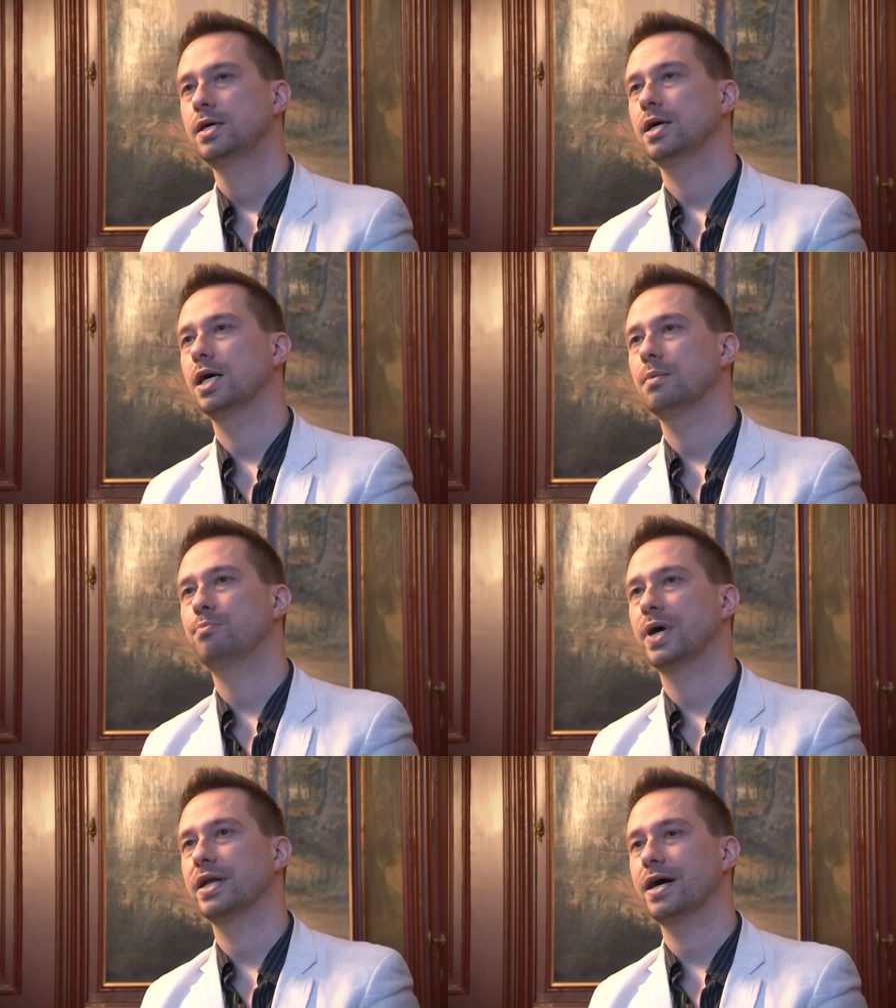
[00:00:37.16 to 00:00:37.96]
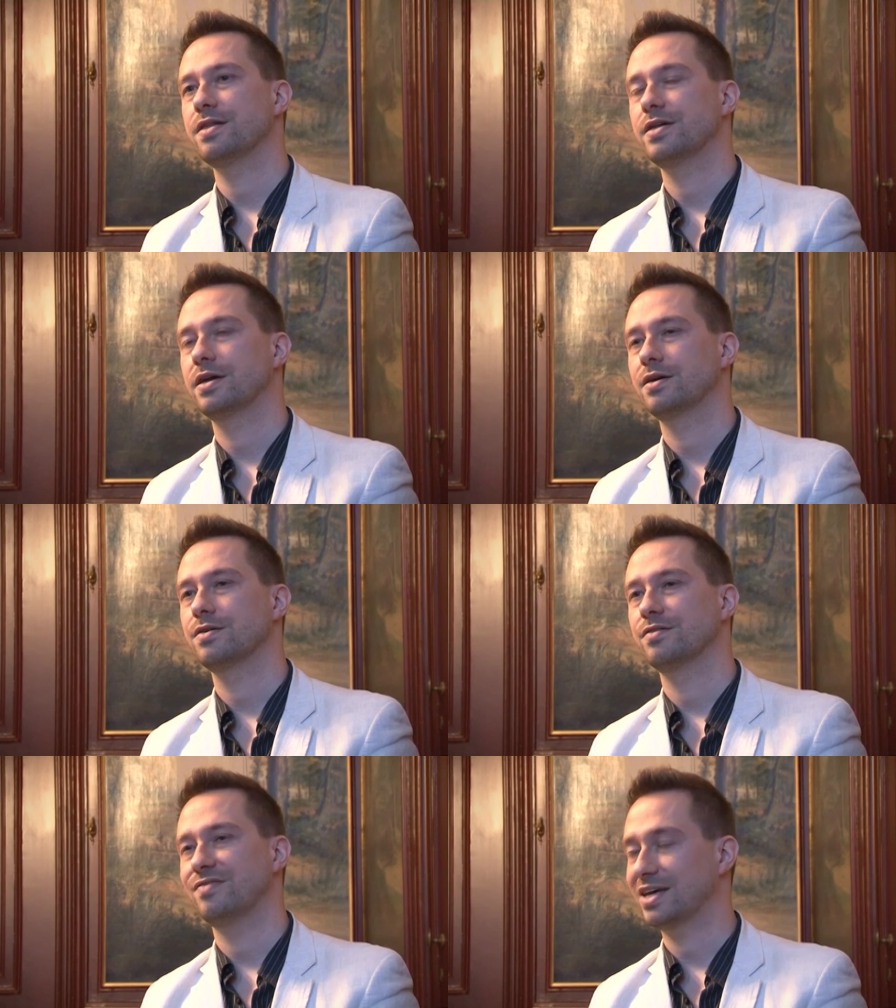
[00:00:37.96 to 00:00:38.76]
Uh, but I
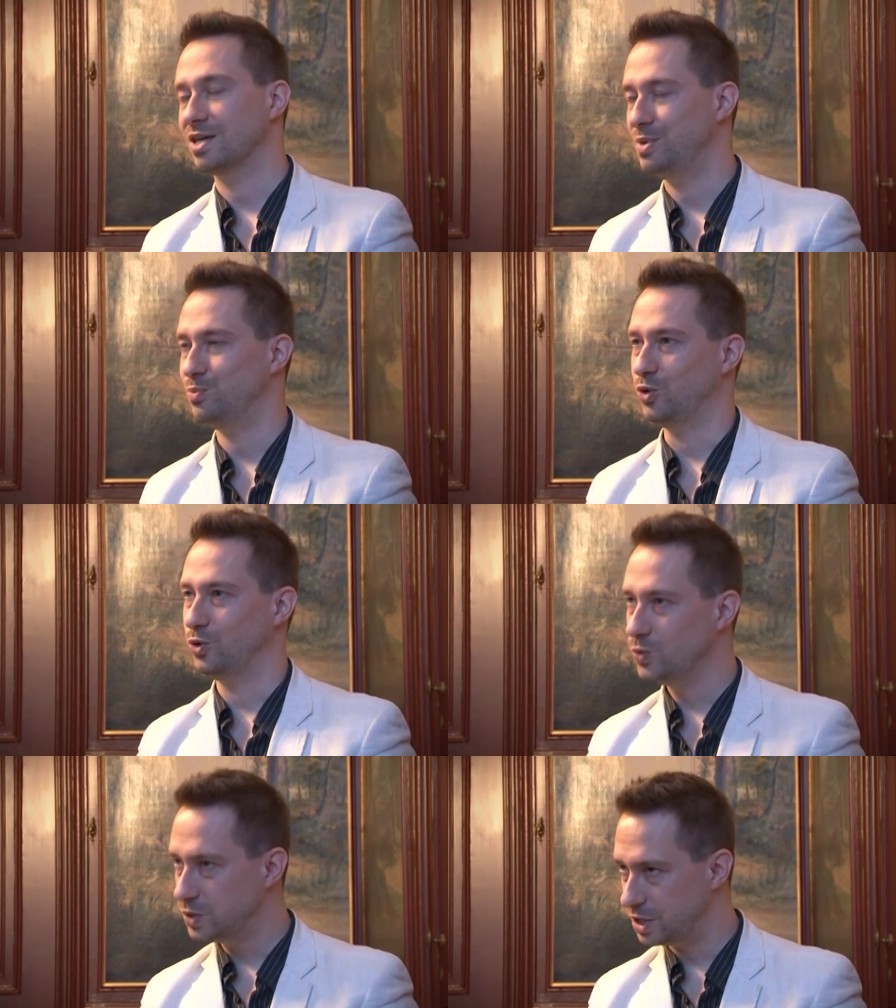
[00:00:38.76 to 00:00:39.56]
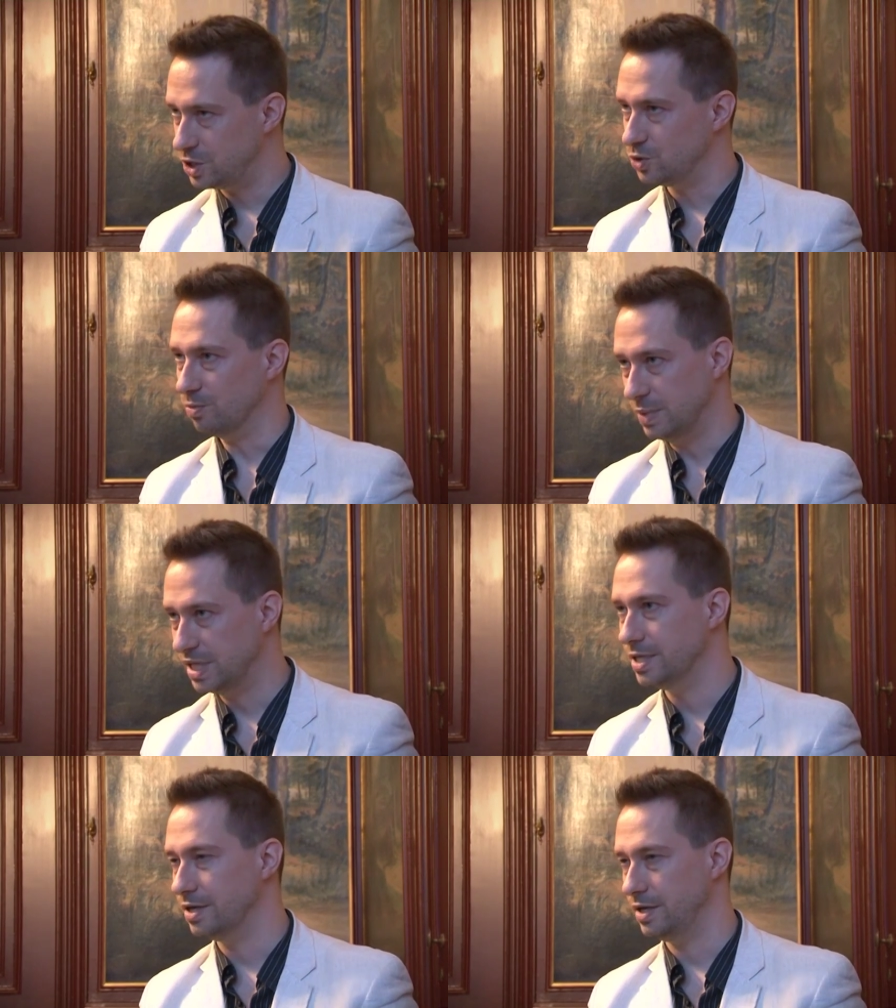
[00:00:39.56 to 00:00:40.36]
think the fact that people use digital
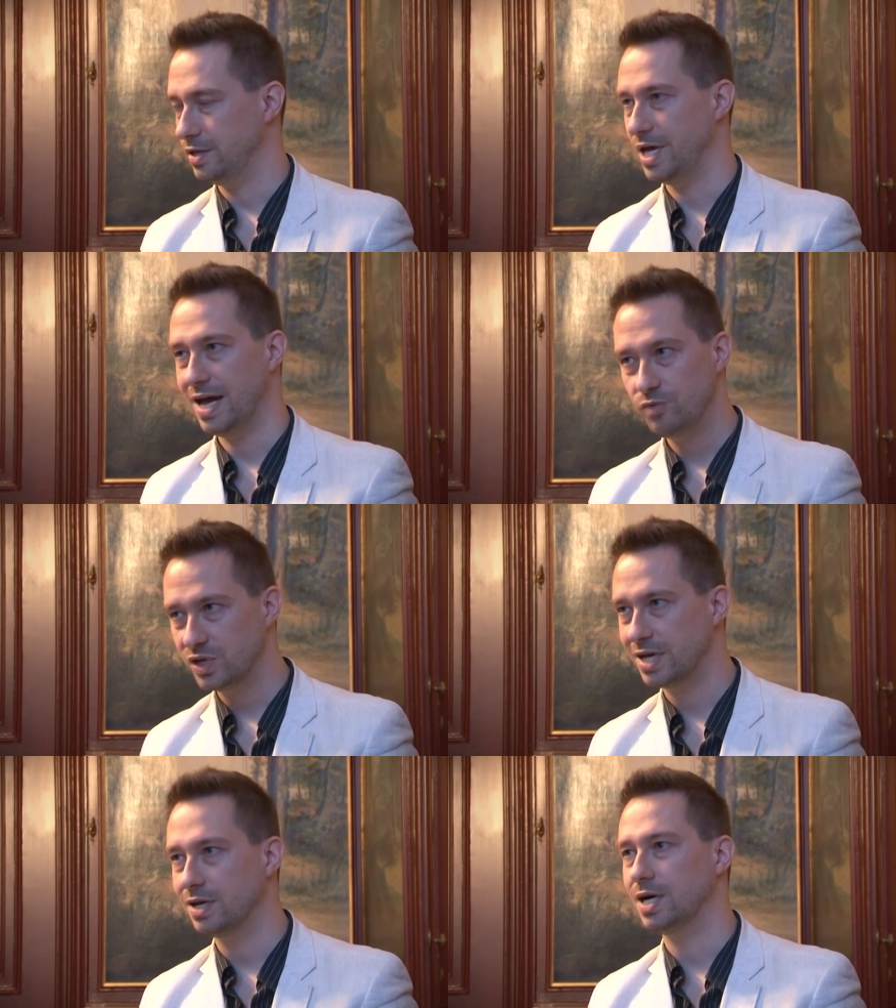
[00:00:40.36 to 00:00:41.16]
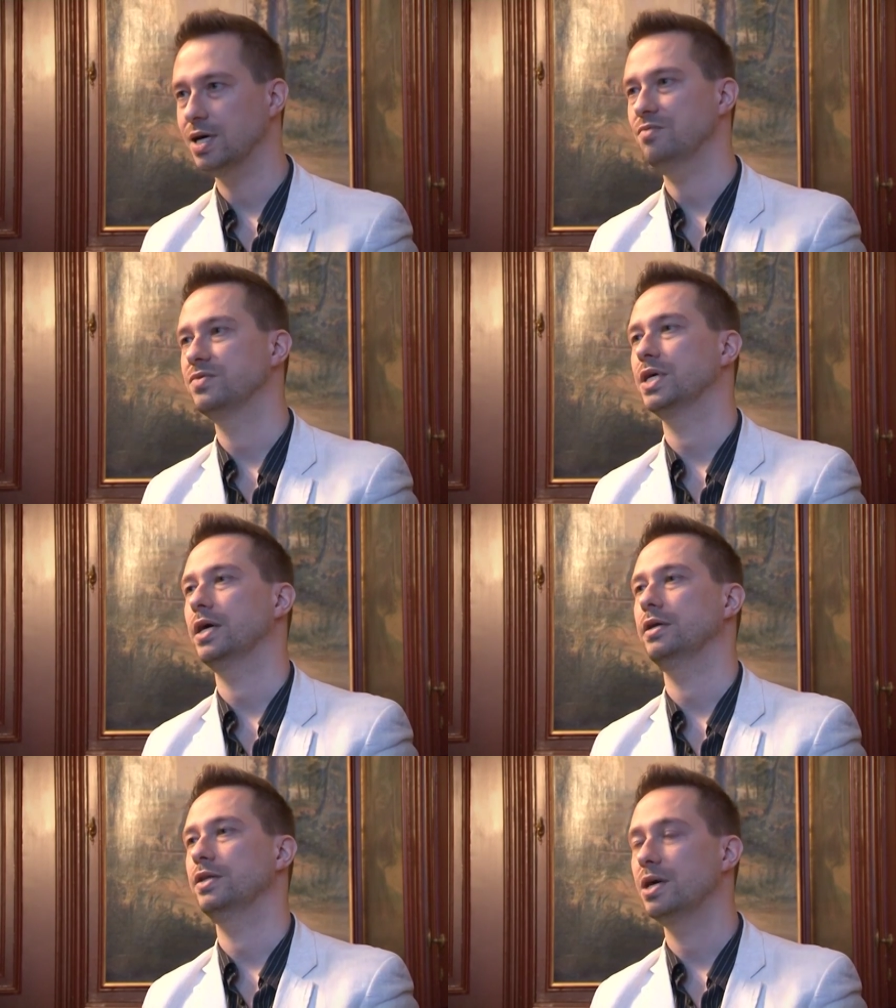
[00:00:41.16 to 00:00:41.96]
media in their everyday lives
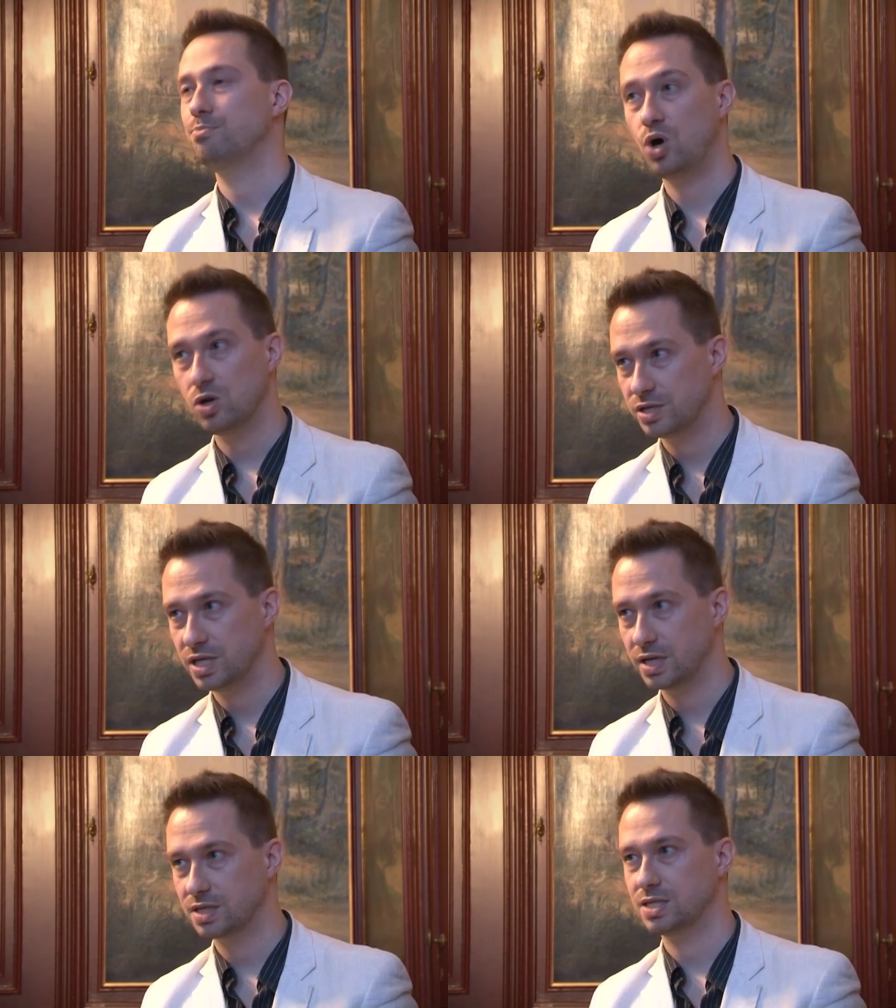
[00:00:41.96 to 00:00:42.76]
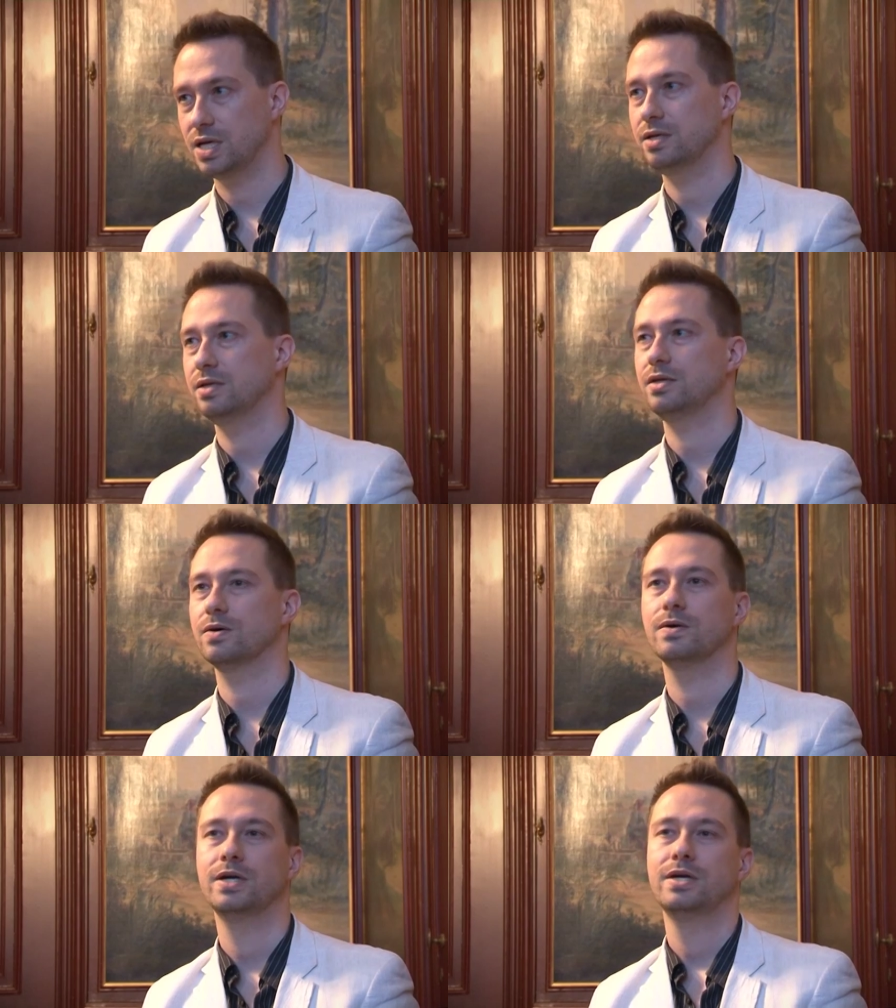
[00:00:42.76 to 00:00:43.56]
and in their politics and you
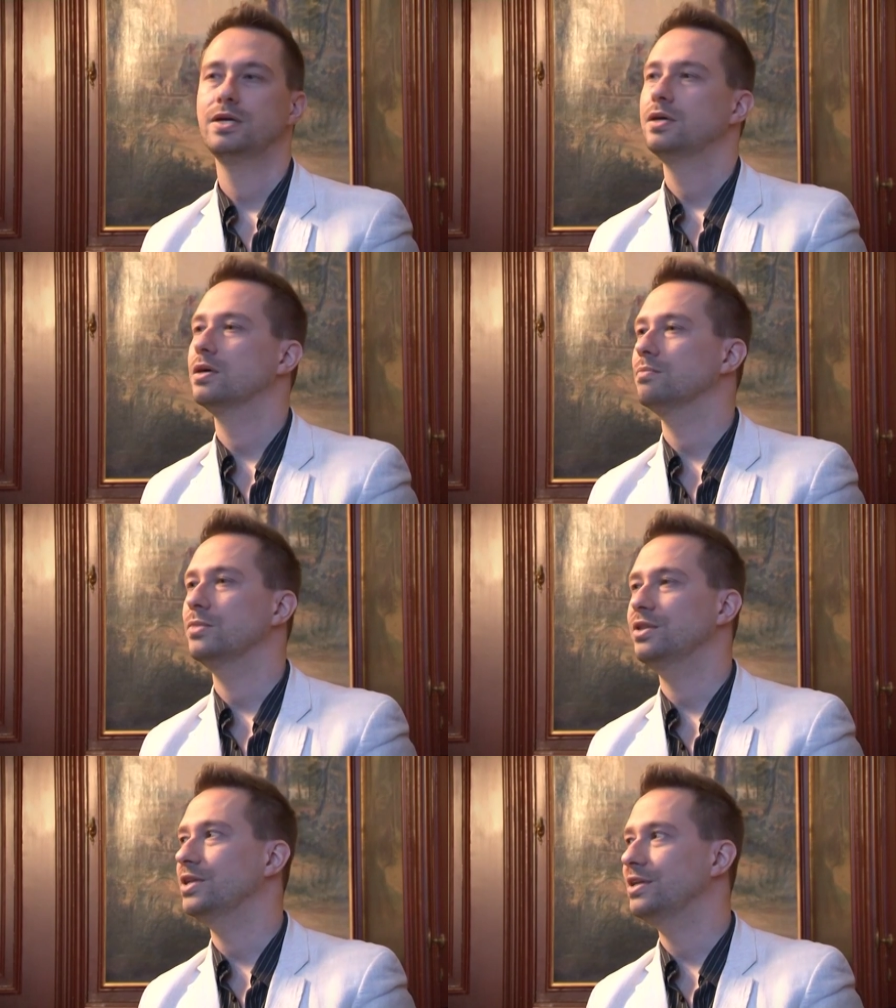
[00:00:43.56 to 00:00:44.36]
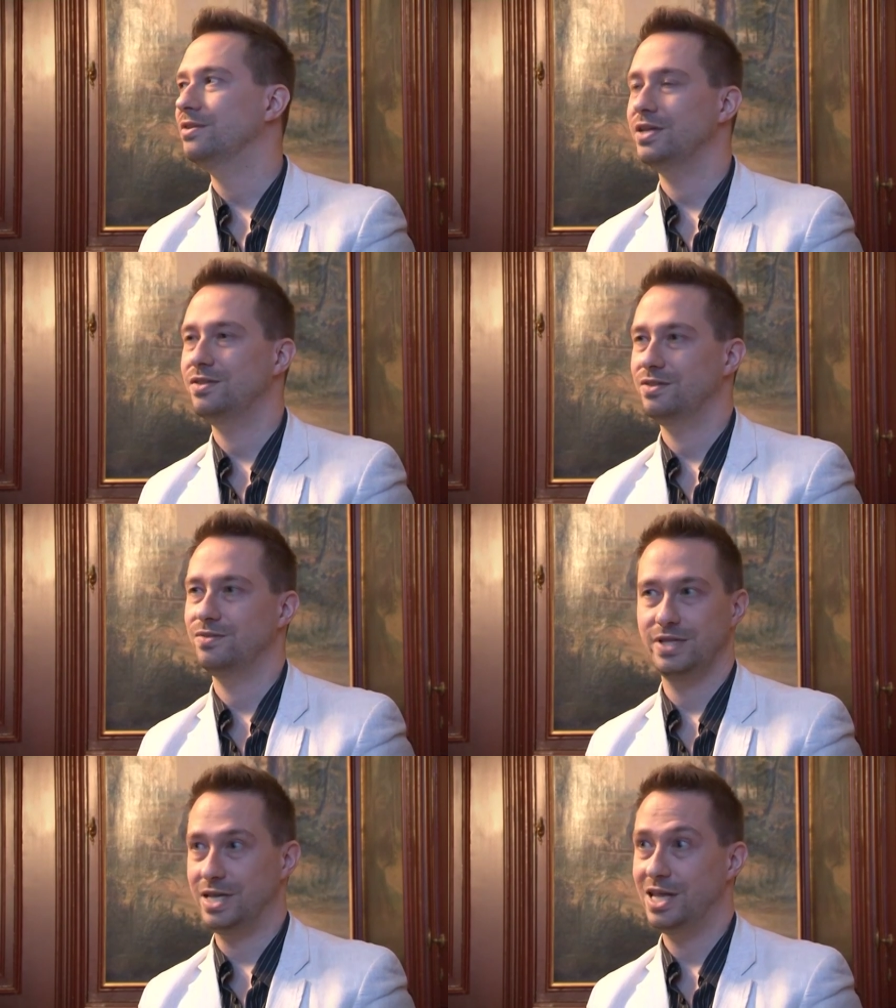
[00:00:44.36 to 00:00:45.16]
know, um, in, in,
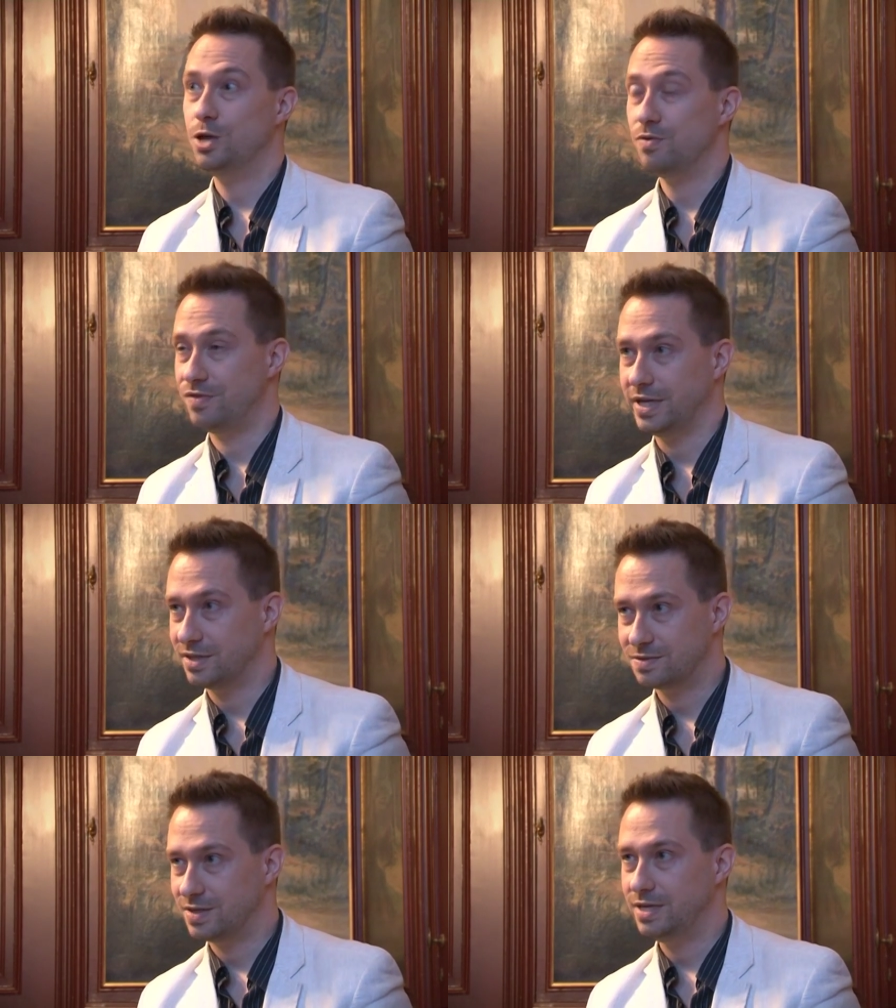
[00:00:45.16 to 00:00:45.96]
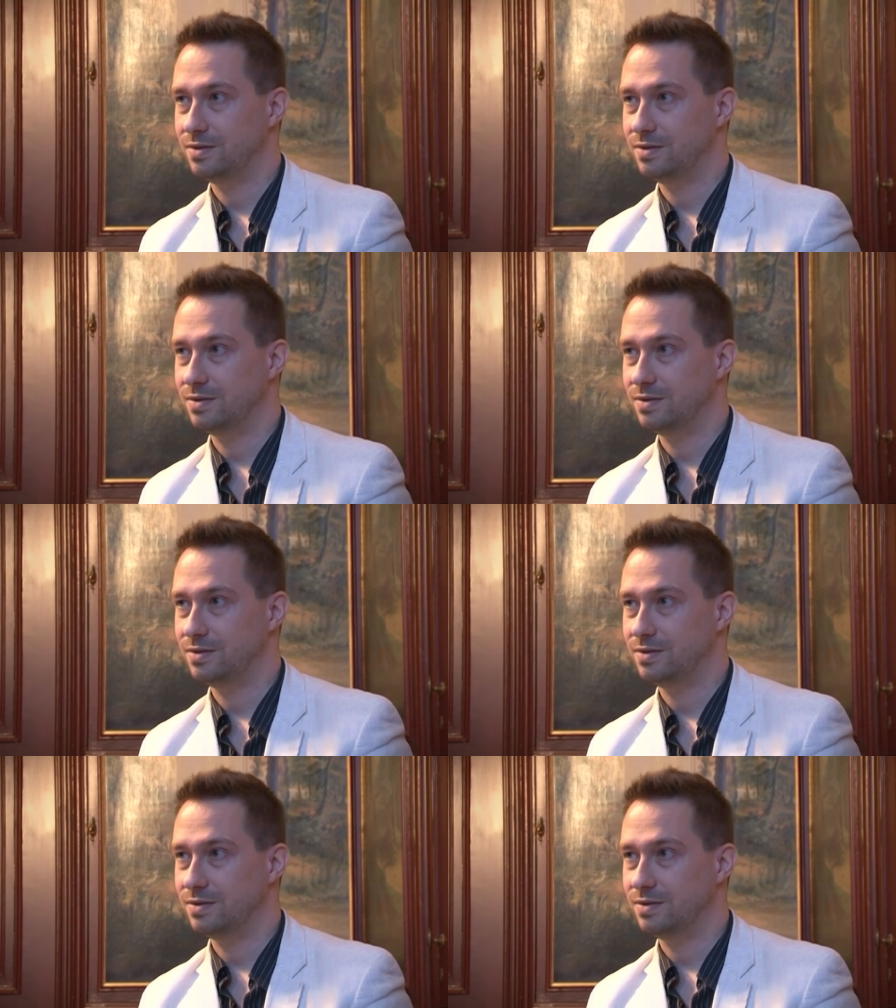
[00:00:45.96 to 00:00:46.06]
in, in little things, right?